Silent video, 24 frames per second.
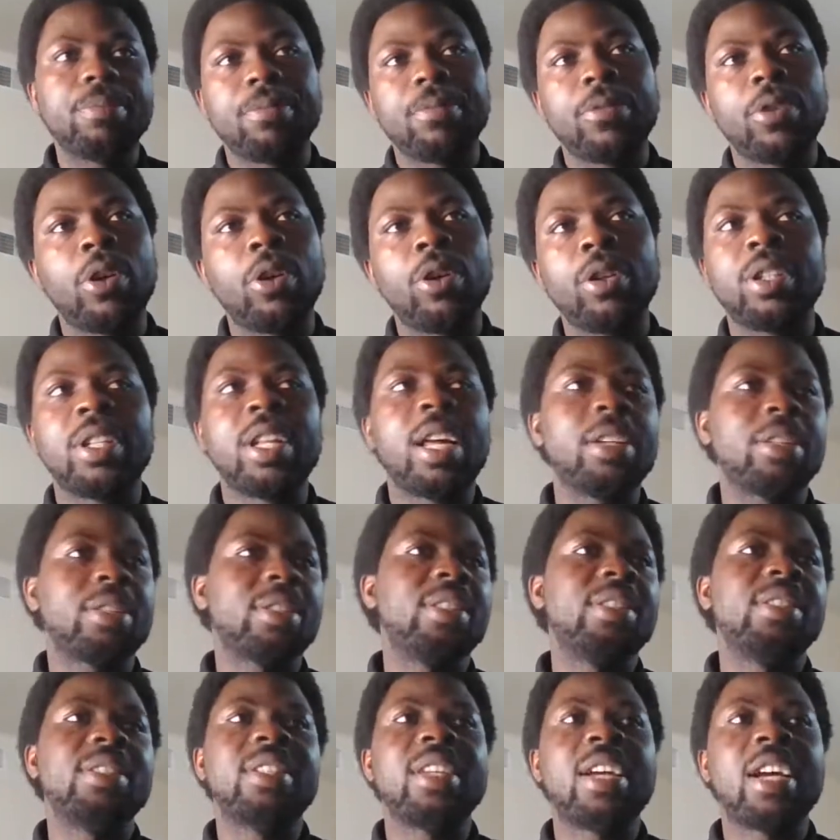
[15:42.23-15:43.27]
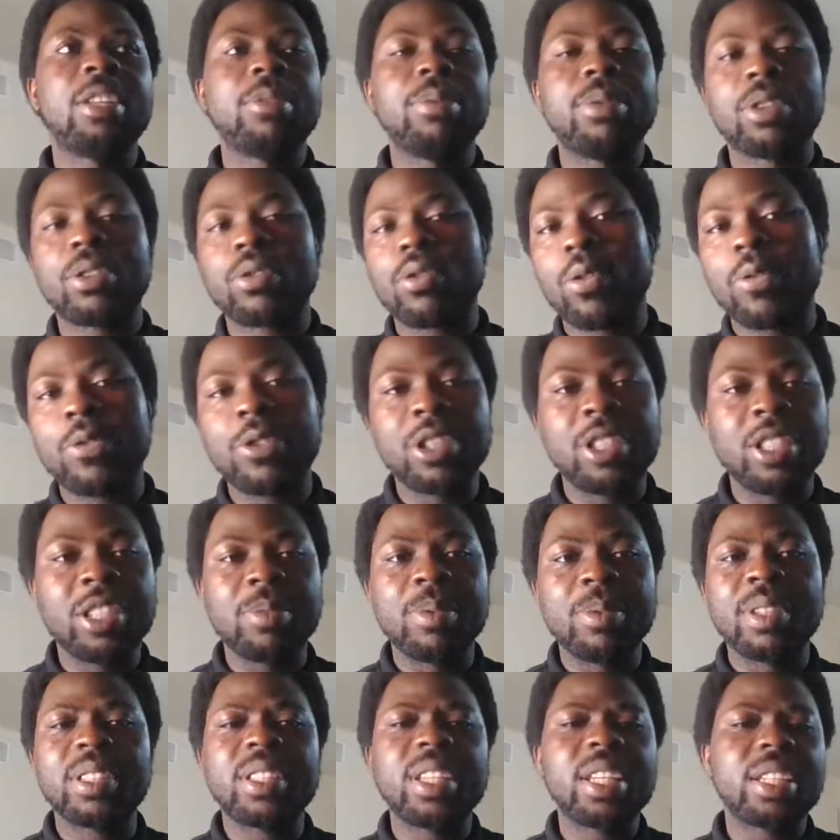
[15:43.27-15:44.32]
or not since there has been COVID, it's
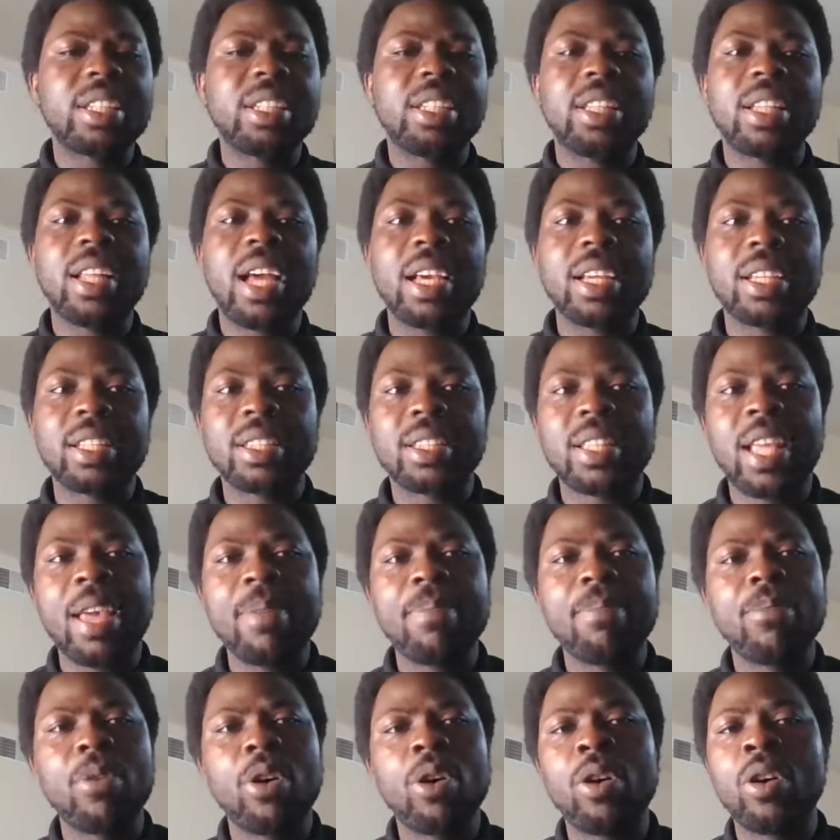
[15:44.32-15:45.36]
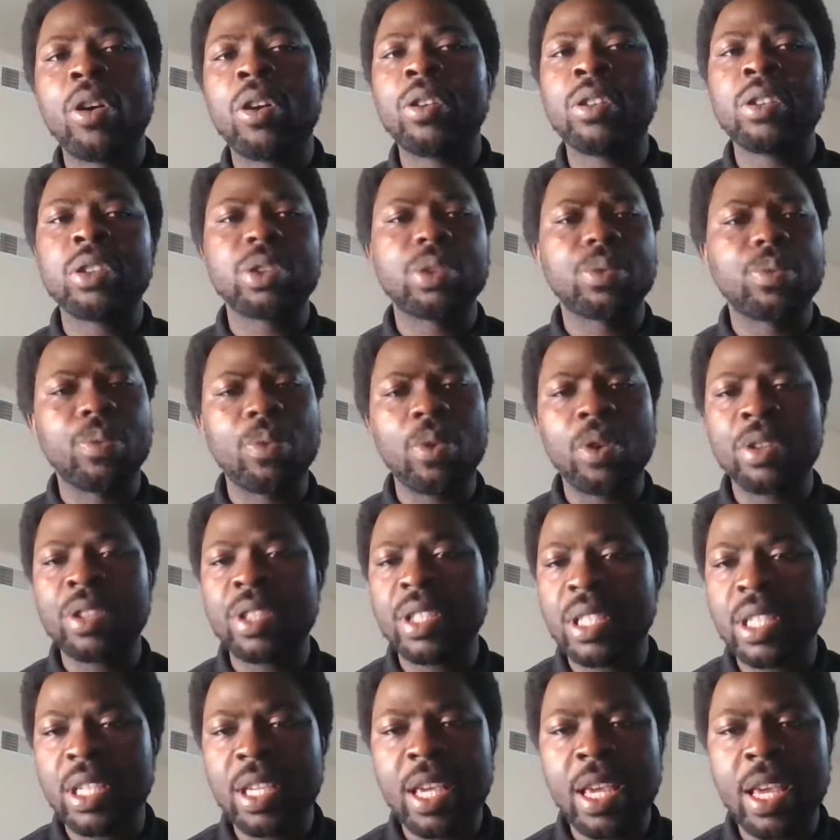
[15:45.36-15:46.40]
been taking like 10 months, 1
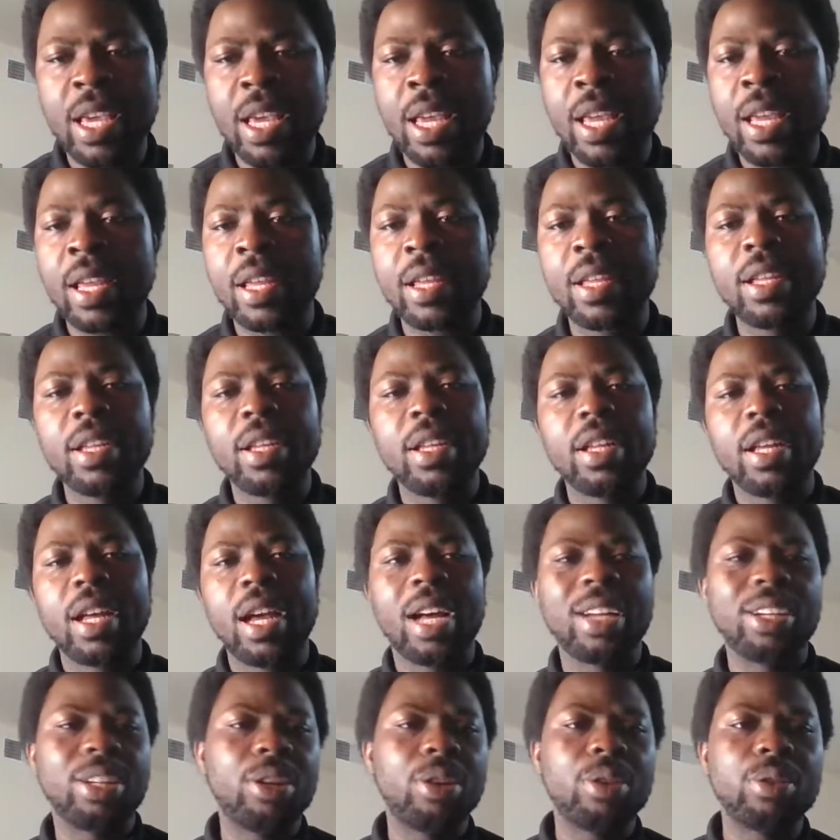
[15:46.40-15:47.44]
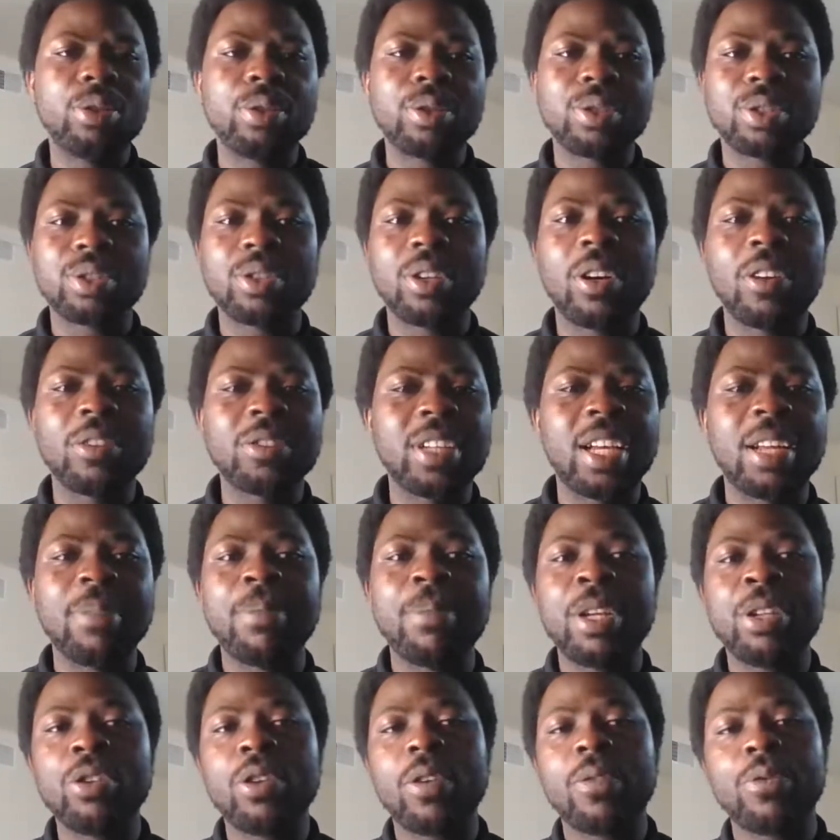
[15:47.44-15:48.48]
year, and all those stuff. And
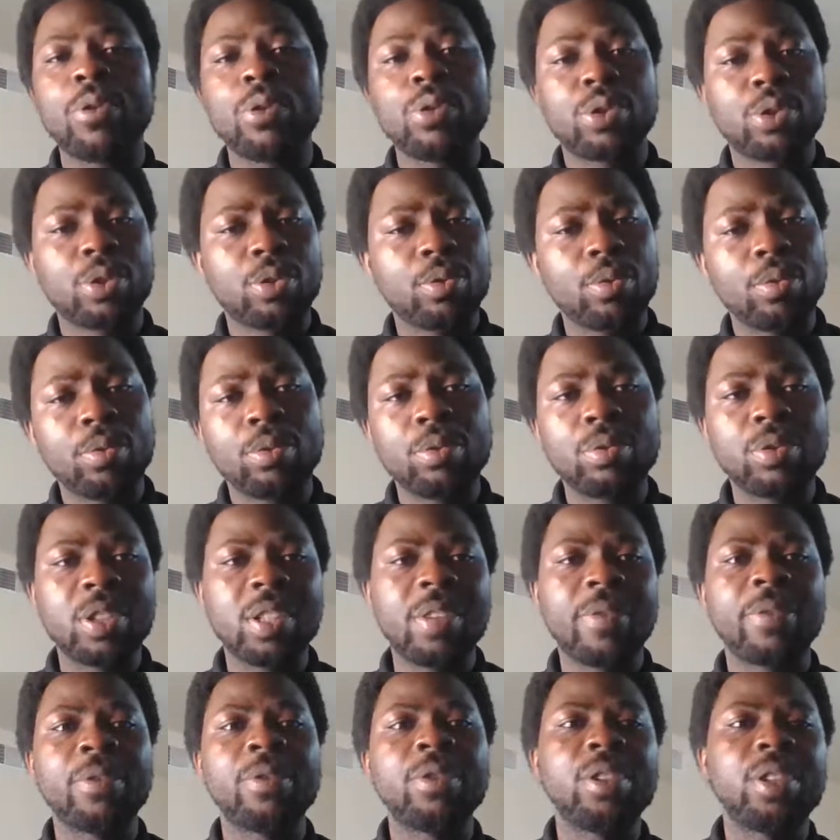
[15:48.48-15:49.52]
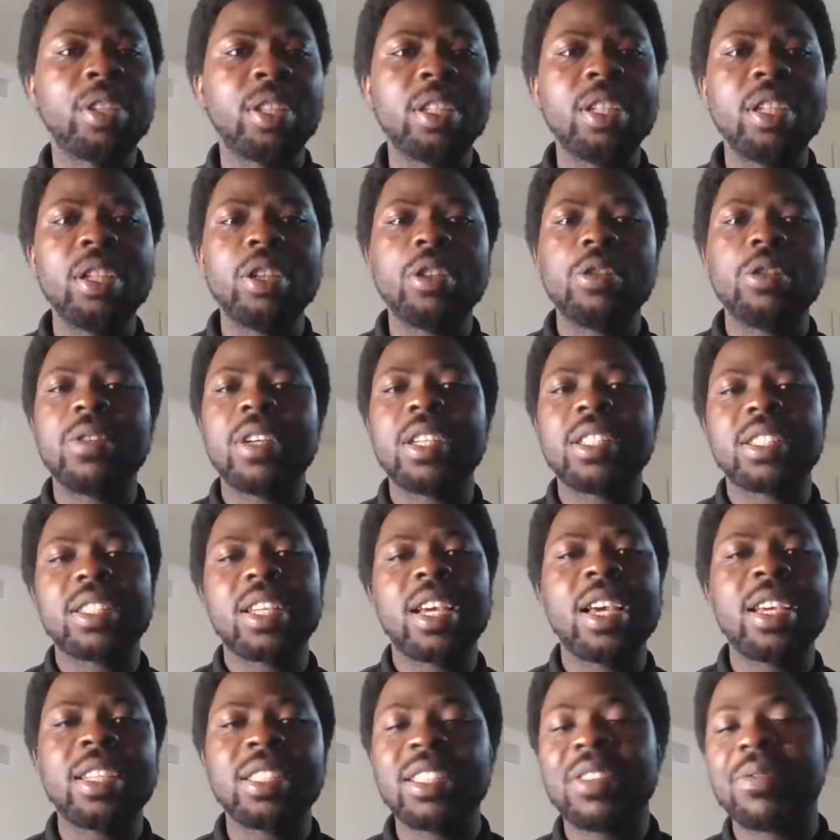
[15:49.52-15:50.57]
many of those schools, even the
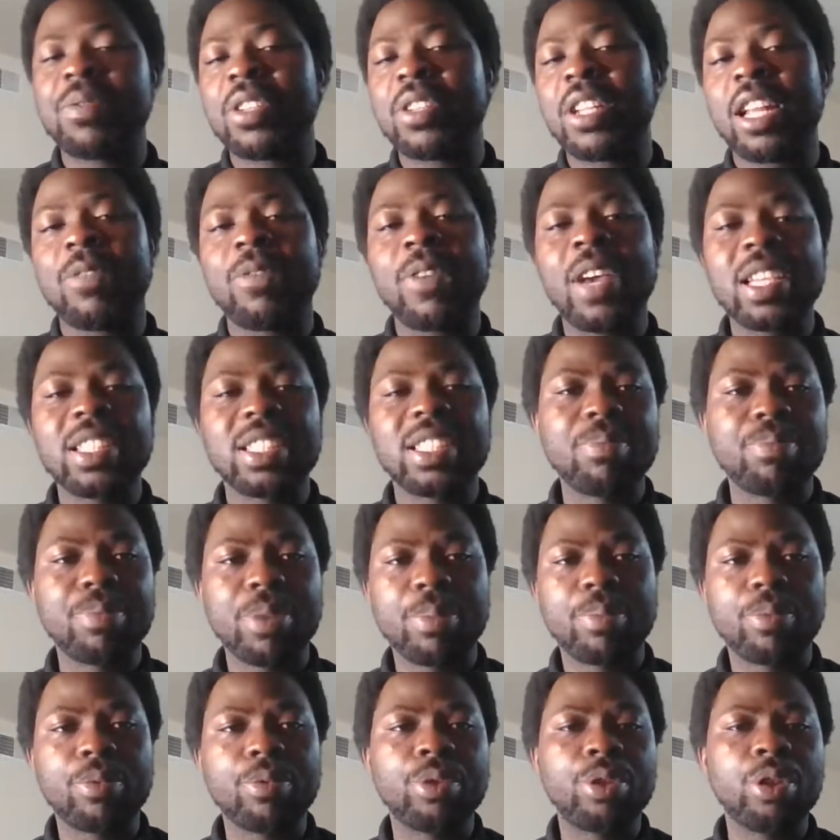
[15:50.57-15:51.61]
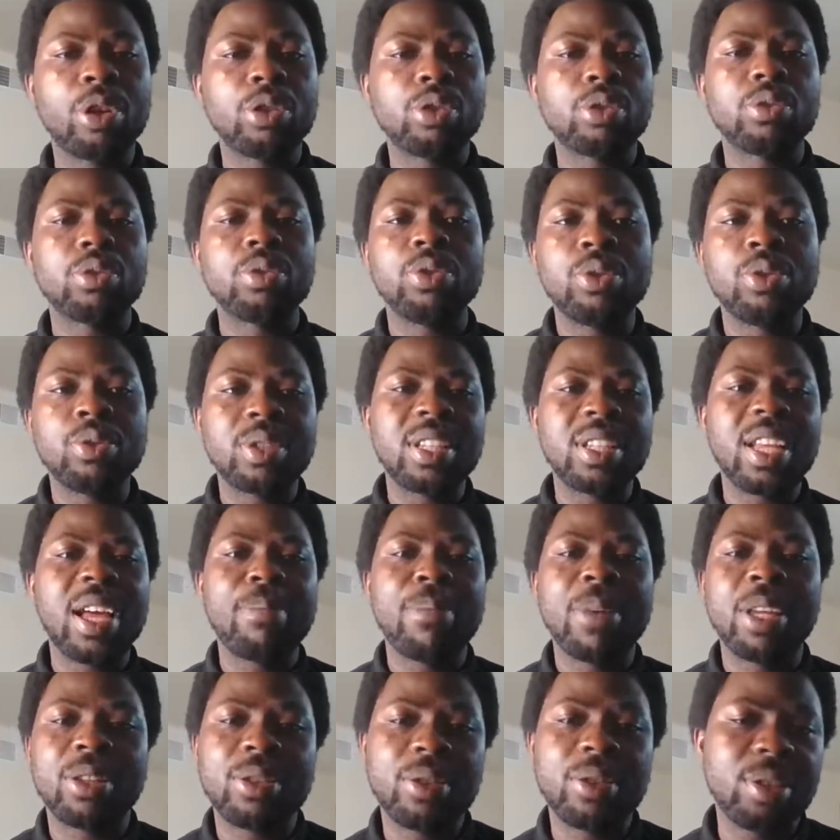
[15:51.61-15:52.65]
USIS, have been advising people not to use that
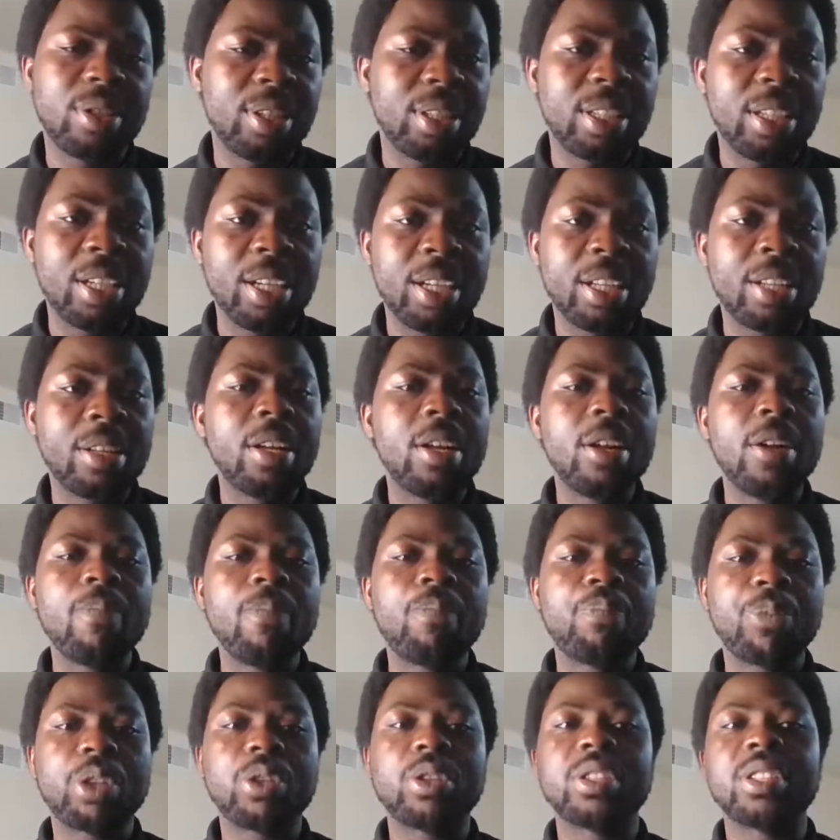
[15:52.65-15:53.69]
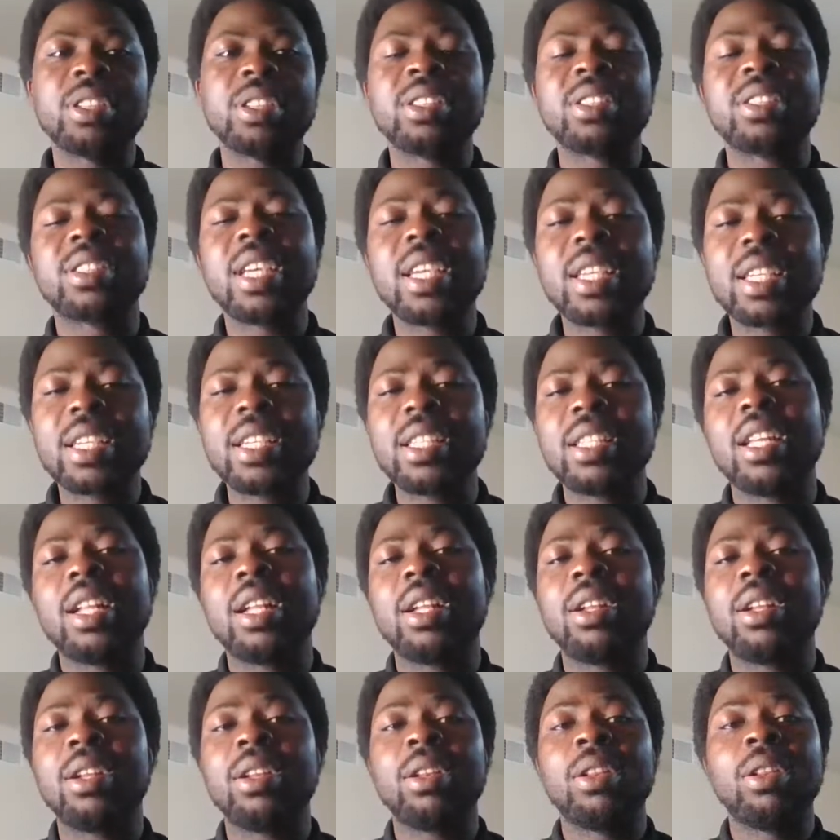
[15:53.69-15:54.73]
method again because it's taking a
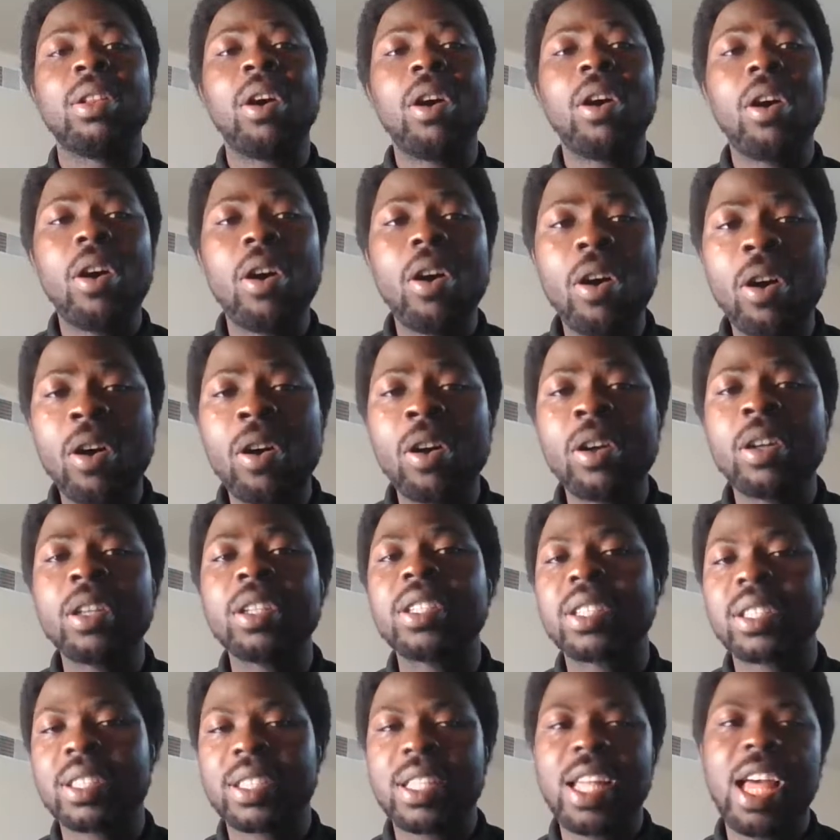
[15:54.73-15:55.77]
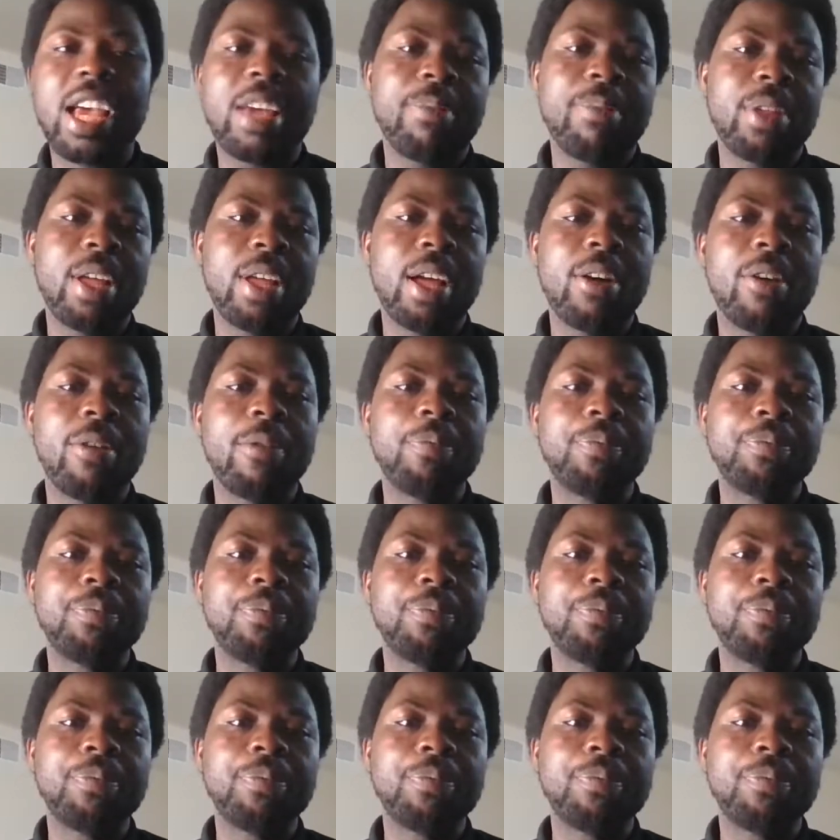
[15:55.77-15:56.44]
long time now.